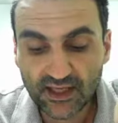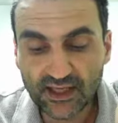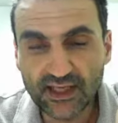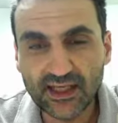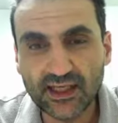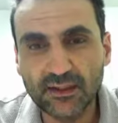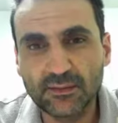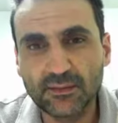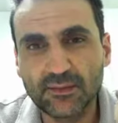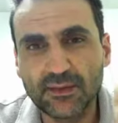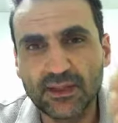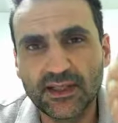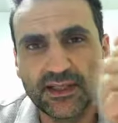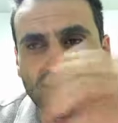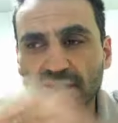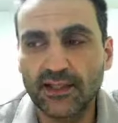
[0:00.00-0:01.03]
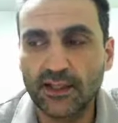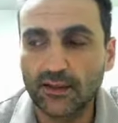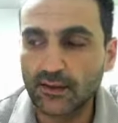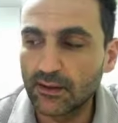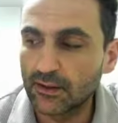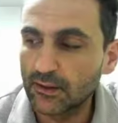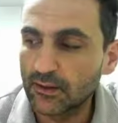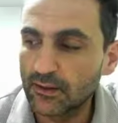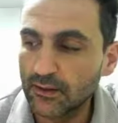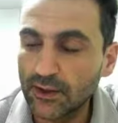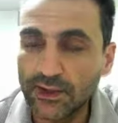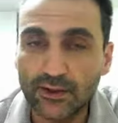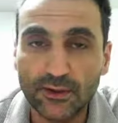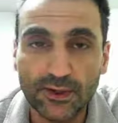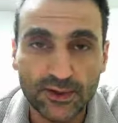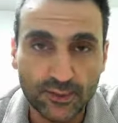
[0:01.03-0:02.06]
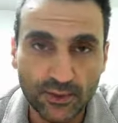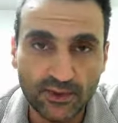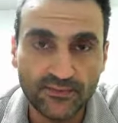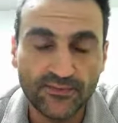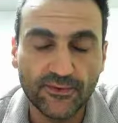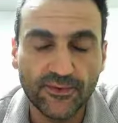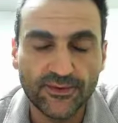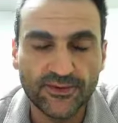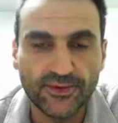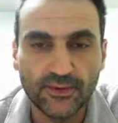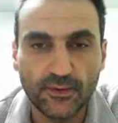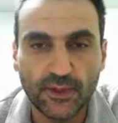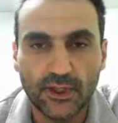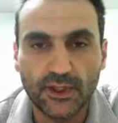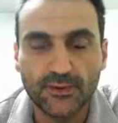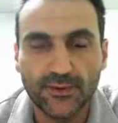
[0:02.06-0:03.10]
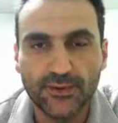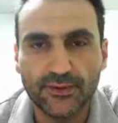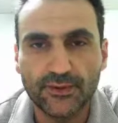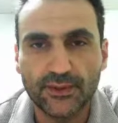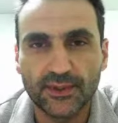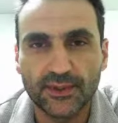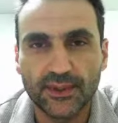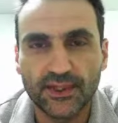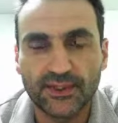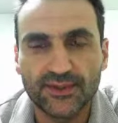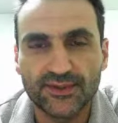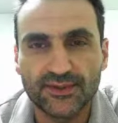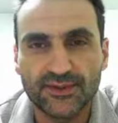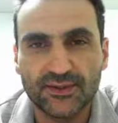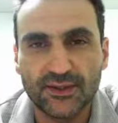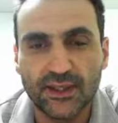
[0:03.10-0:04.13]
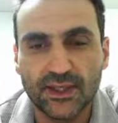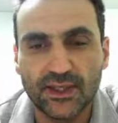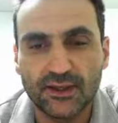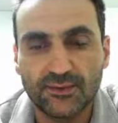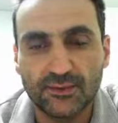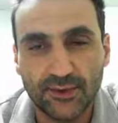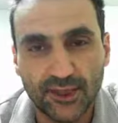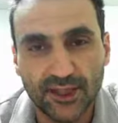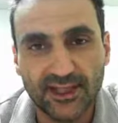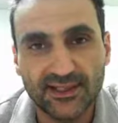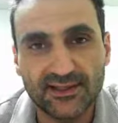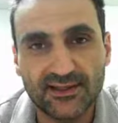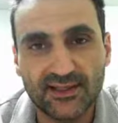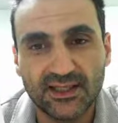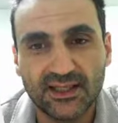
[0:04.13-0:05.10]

All in all, it's reinforcing that what I'm doing is right,